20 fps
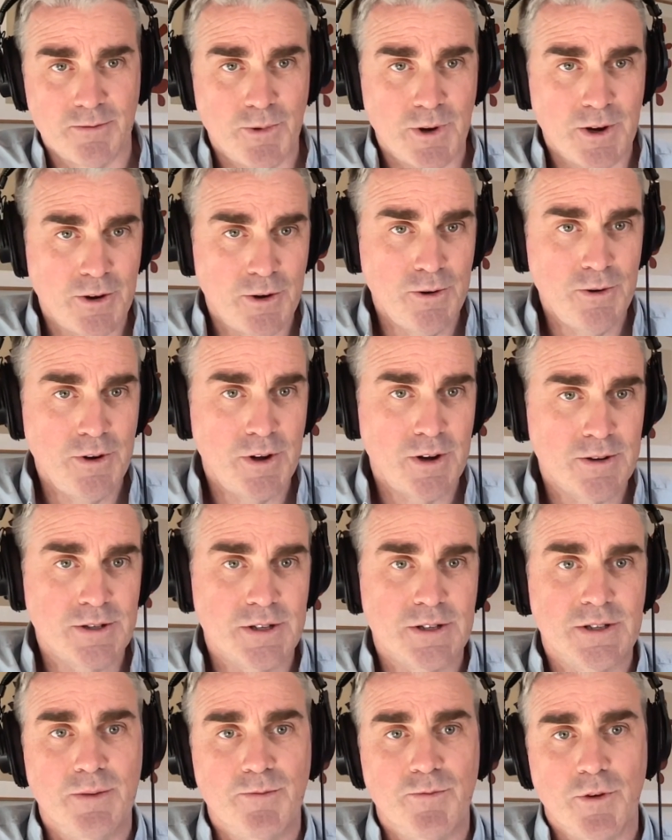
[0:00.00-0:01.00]
who knows
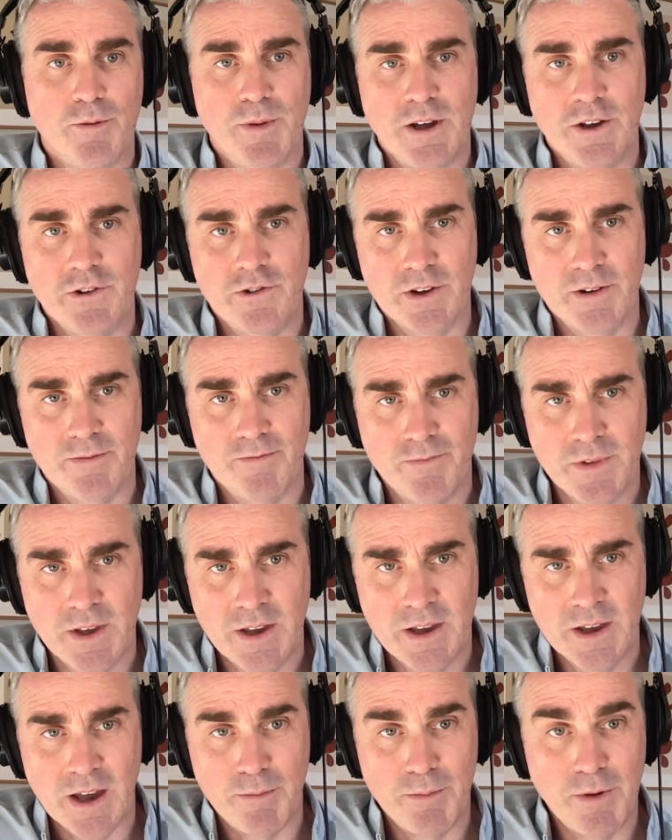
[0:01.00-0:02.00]
this information
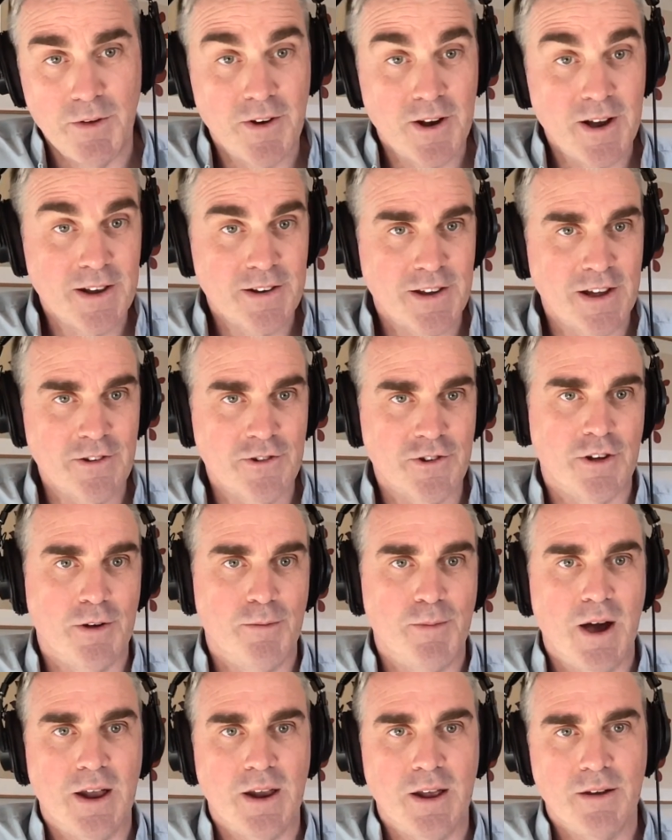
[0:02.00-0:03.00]
and be very intentional
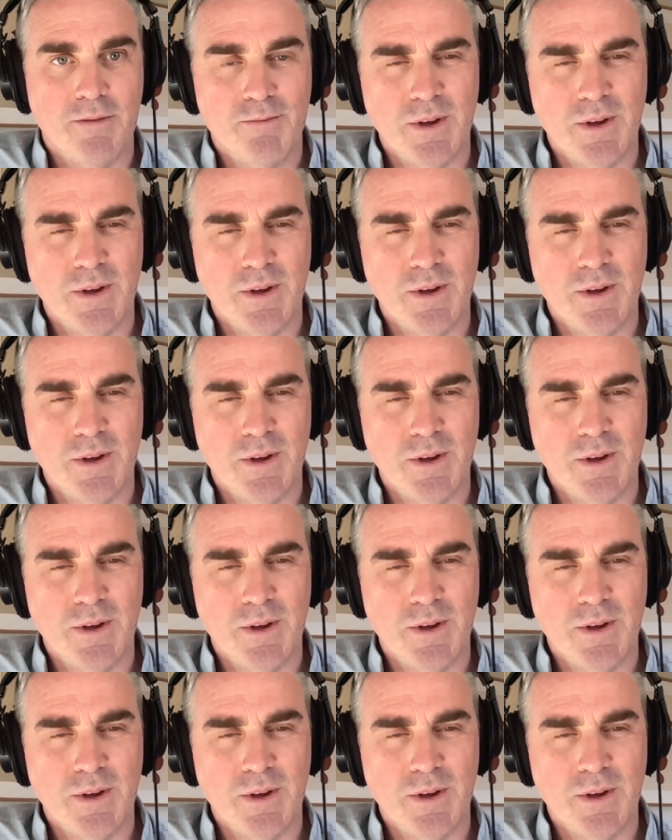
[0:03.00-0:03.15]
about it.